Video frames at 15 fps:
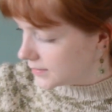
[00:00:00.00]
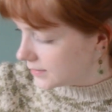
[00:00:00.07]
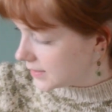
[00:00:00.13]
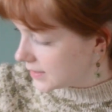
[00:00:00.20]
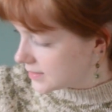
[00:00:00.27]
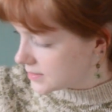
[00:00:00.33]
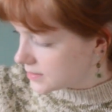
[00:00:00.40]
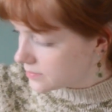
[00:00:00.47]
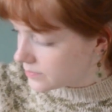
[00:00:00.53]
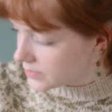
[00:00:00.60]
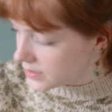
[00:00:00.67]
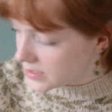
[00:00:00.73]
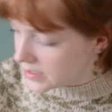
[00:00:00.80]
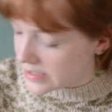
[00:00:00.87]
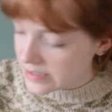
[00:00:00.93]
That's
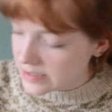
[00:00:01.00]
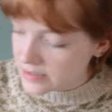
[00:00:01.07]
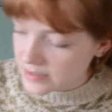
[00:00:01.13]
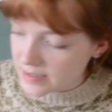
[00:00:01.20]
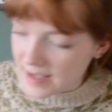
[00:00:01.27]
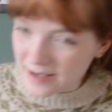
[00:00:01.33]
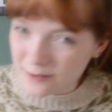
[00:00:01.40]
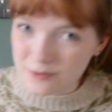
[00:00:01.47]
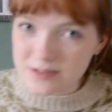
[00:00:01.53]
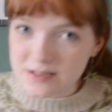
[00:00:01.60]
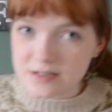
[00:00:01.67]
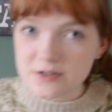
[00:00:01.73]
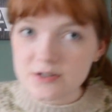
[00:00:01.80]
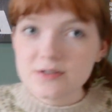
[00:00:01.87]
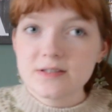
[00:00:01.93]
my
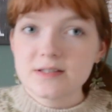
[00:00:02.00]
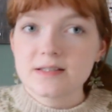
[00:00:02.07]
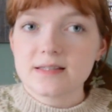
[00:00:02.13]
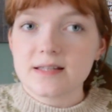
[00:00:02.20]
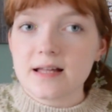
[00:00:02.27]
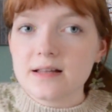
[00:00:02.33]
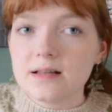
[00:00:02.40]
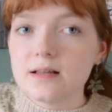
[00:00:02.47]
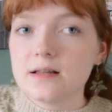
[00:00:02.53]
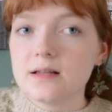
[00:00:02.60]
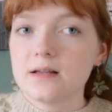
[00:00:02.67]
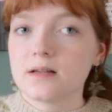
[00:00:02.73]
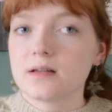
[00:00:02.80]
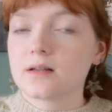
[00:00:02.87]
acquisitions then.